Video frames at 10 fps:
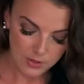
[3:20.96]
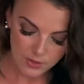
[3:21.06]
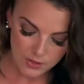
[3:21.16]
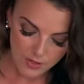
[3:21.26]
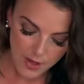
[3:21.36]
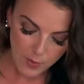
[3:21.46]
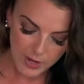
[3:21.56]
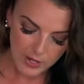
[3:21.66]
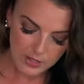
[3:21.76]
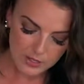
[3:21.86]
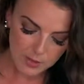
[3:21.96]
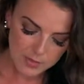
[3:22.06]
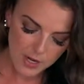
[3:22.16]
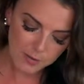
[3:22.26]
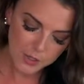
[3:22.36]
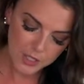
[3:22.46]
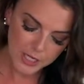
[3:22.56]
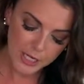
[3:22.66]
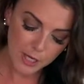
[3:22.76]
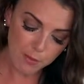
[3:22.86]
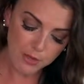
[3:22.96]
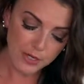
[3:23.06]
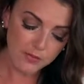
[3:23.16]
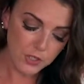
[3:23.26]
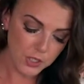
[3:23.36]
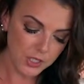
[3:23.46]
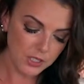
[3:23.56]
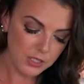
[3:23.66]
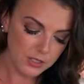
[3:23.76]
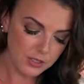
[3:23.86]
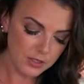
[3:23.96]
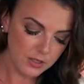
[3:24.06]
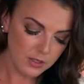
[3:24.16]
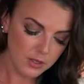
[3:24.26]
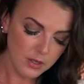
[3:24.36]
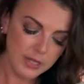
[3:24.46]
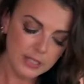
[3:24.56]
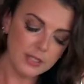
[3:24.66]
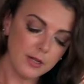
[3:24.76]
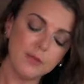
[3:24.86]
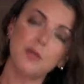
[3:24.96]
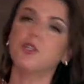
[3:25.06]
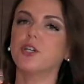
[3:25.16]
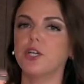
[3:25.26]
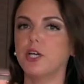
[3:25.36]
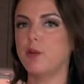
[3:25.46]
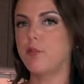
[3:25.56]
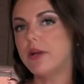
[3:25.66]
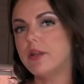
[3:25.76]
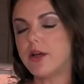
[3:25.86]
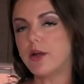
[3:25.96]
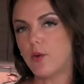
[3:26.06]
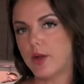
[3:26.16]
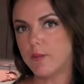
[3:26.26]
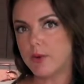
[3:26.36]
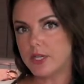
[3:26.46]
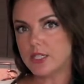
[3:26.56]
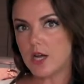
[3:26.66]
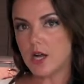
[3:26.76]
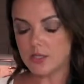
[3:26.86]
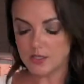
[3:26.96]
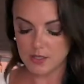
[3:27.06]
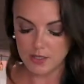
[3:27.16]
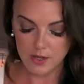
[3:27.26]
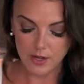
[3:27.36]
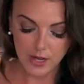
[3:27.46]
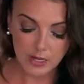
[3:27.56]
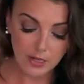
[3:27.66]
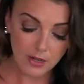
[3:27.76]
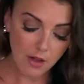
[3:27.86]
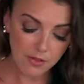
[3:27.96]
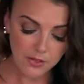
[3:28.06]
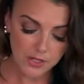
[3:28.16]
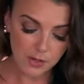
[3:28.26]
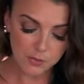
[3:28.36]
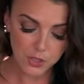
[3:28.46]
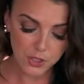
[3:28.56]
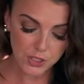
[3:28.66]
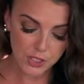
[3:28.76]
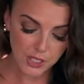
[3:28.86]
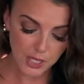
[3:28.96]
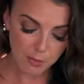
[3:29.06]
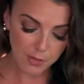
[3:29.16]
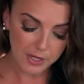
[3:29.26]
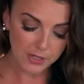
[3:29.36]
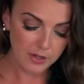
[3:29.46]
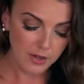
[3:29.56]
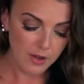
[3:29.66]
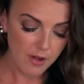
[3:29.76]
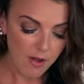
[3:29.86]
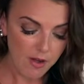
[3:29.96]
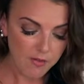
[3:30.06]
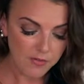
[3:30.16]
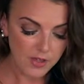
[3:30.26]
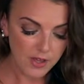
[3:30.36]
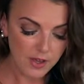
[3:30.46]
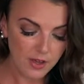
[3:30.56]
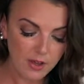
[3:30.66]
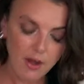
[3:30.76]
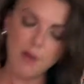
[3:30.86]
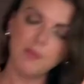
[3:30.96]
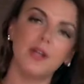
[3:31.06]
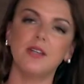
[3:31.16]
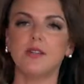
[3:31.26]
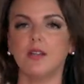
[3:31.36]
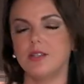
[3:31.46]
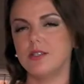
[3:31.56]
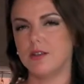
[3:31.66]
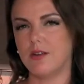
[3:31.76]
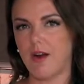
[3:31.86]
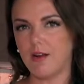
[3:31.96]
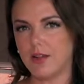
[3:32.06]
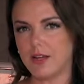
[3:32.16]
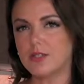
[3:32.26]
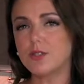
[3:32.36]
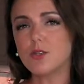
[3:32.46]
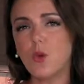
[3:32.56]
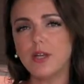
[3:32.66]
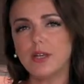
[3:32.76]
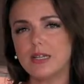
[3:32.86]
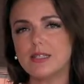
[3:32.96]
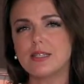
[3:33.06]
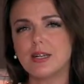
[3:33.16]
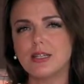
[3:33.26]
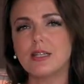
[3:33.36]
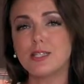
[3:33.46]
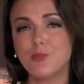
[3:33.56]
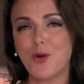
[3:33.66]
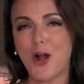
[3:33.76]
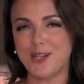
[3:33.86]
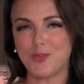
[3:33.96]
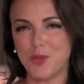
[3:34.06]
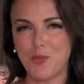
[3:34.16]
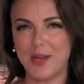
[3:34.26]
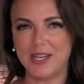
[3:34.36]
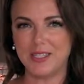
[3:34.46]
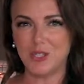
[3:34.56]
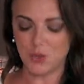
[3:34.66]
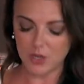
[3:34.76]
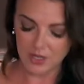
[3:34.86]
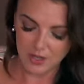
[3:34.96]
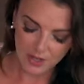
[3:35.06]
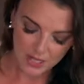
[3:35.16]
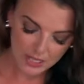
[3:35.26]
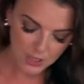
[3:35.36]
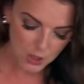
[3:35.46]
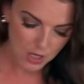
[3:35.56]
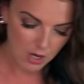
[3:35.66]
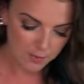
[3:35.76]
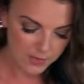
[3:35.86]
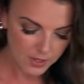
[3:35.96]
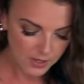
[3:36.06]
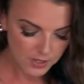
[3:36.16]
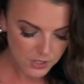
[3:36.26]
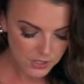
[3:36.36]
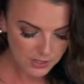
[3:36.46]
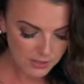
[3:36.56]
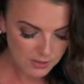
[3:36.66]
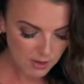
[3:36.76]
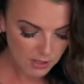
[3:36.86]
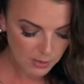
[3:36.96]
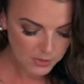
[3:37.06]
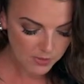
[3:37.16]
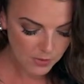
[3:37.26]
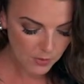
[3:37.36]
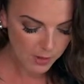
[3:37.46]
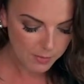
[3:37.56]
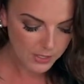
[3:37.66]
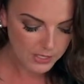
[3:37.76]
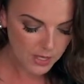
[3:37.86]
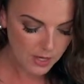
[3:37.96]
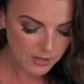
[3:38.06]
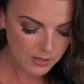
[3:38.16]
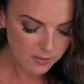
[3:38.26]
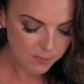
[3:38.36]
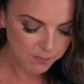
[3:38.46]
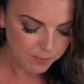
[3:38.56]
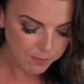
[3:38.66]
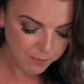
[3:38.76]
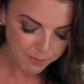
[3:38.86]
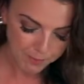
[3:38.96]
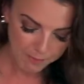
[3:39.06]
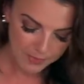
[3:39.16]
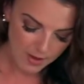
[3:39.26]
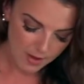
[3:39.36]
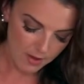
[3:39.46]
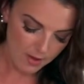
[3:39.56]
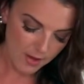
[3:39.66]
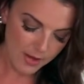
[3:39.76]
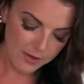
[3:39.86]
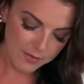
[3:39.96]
So that way, sometimes you're going to get a bite of the cheese, and sometimes you're going to get a bite of that cranberry sauce. And then other times you're just going to get a bite of the caramelized onions and garlic. So it's quite nice. It's like a little surprise when you bite into it each time. It's just little dollops of the cranberry sauce. And